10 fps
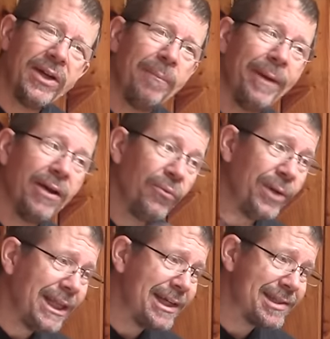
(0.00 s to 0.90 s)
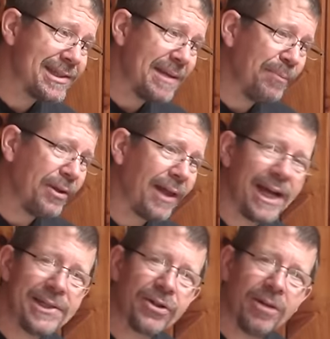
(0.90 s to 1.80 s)
about really simple
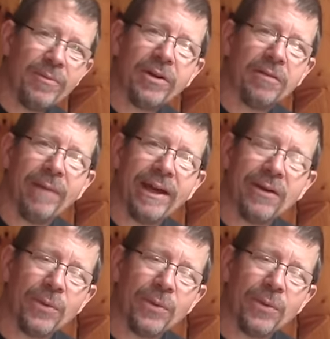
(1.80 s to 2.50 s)
ice cream you can make